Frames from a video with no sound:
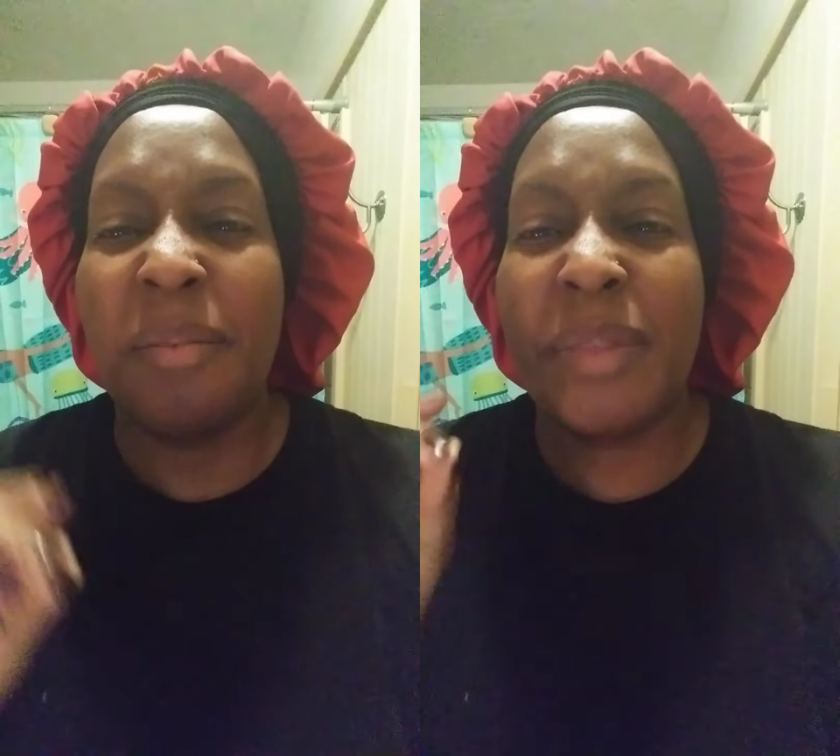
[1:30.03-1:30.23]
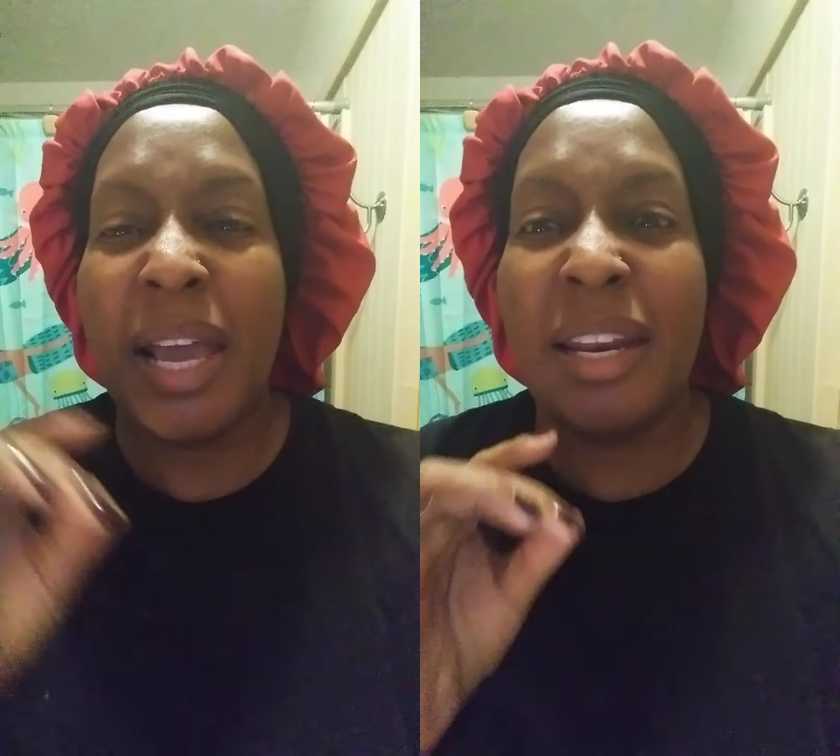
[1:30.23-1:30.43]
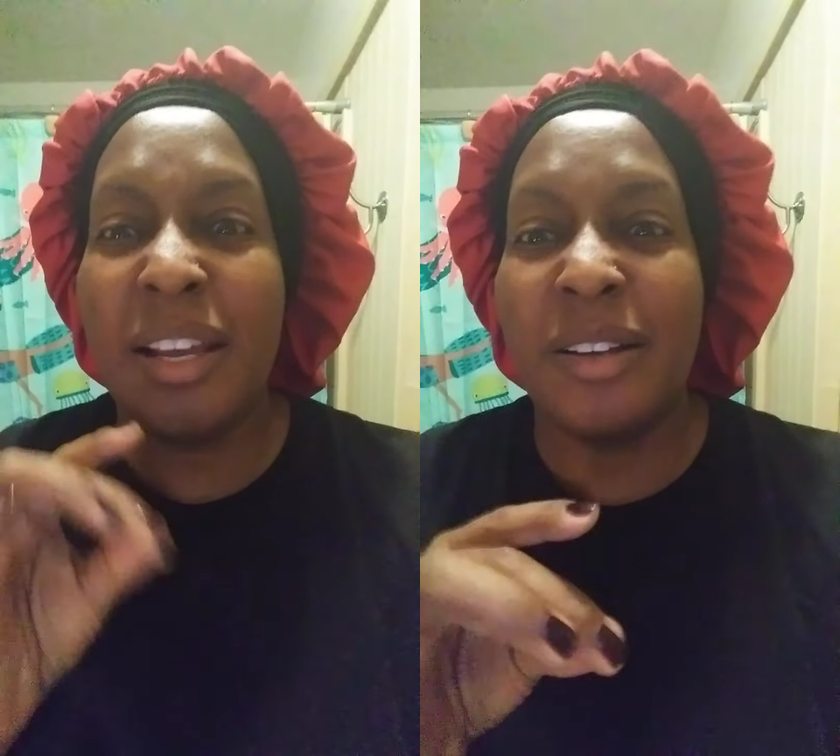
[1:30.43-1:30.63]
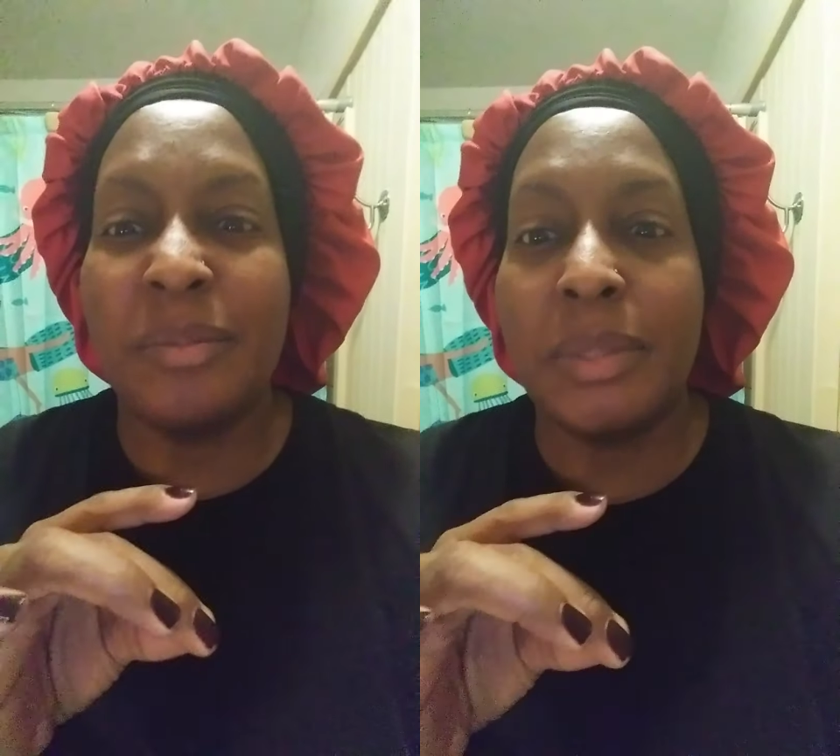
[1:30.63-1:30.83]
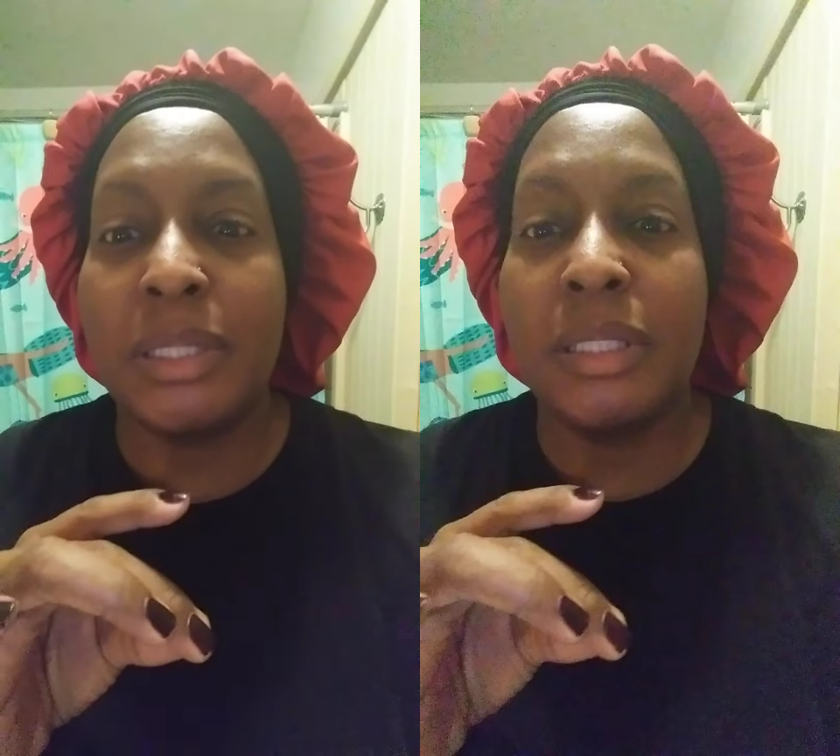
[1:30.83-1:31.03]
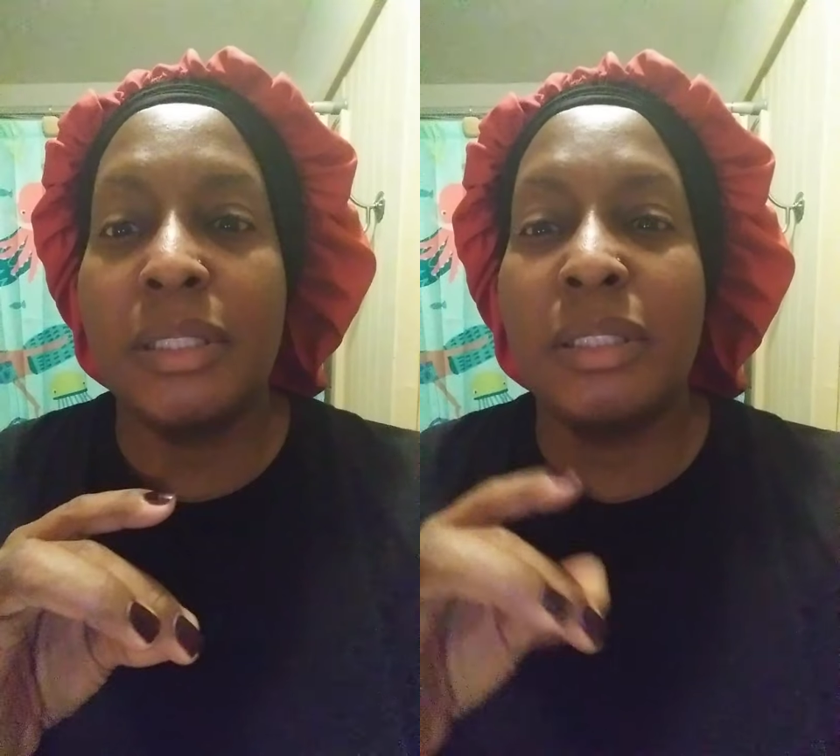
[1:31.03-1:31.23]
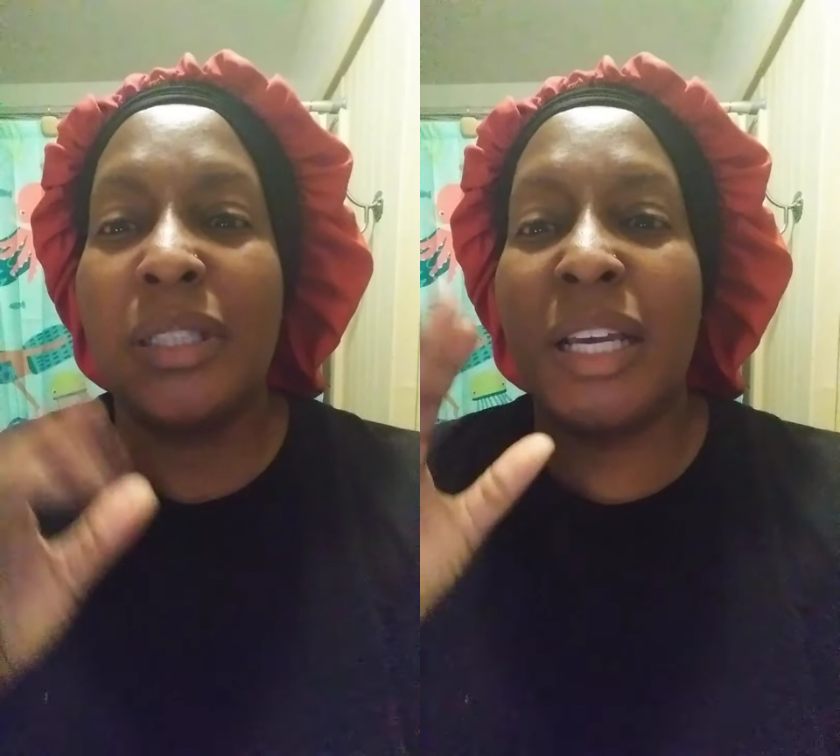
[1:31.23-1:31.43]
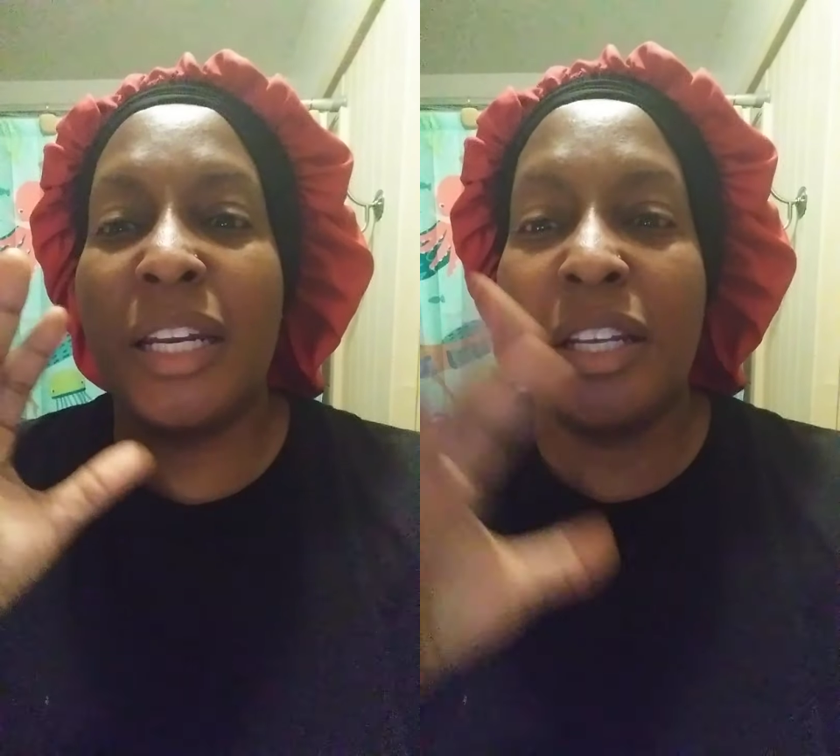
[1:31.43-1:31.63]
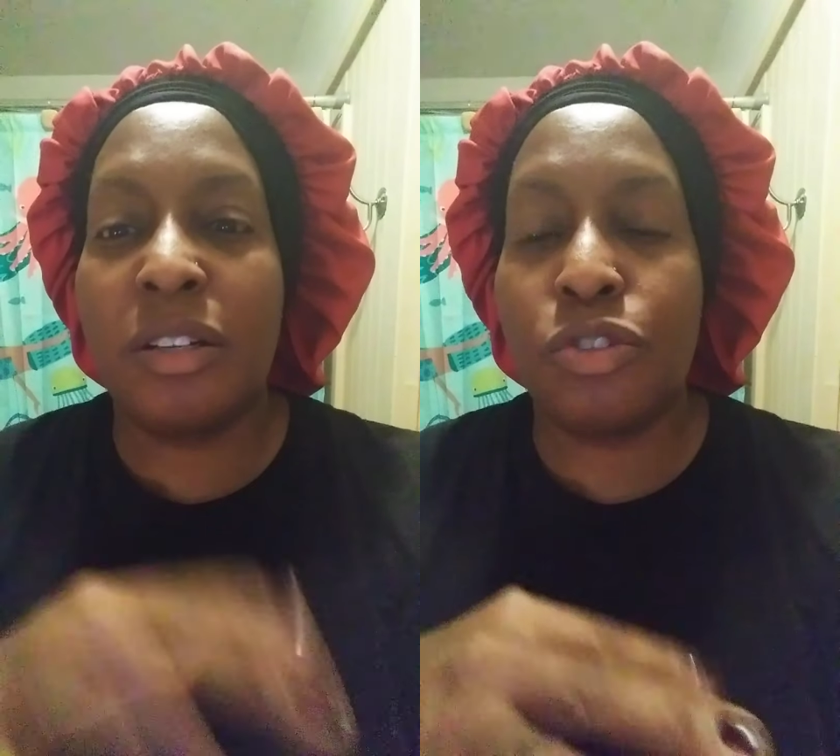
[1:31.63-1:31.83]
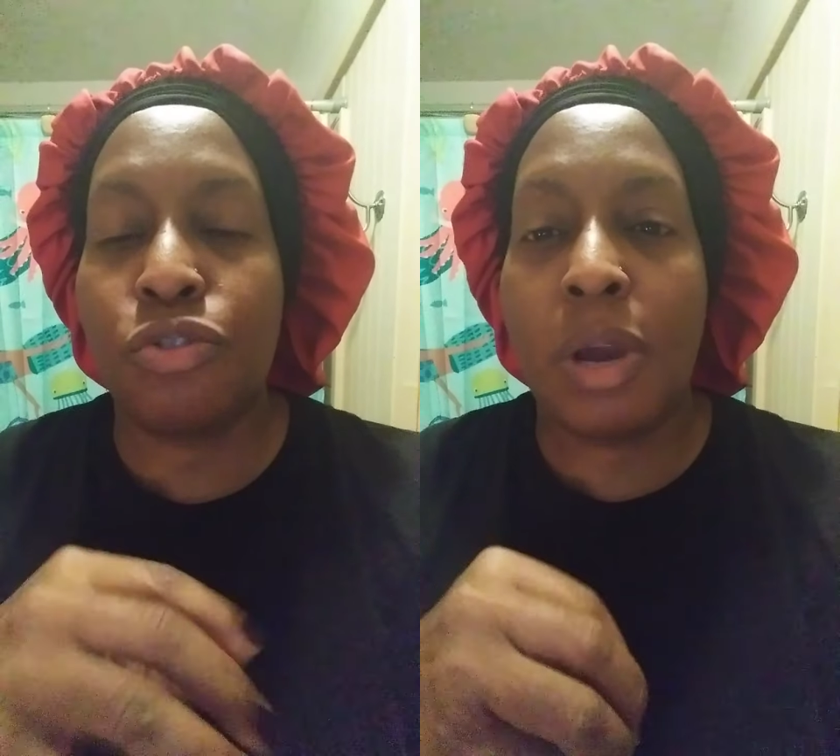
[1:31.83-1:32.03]
That helps, and
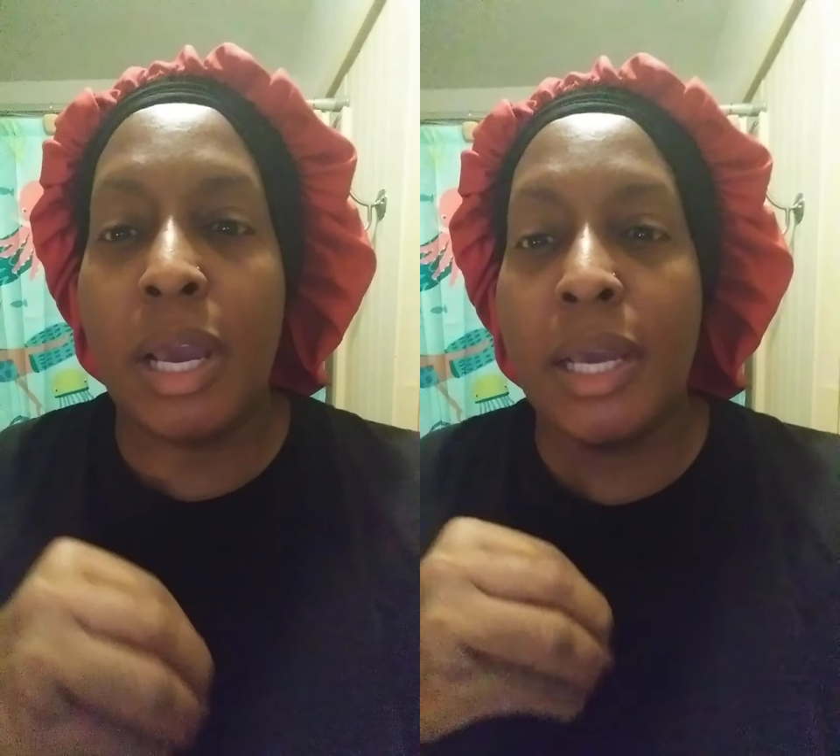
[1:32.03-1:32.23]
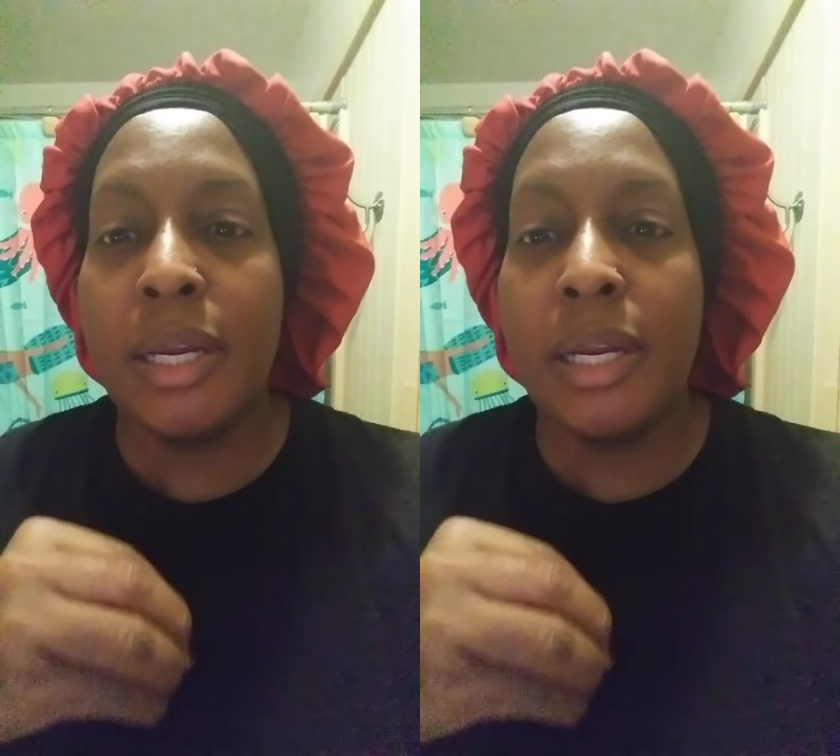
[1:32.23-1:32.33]
it'll dry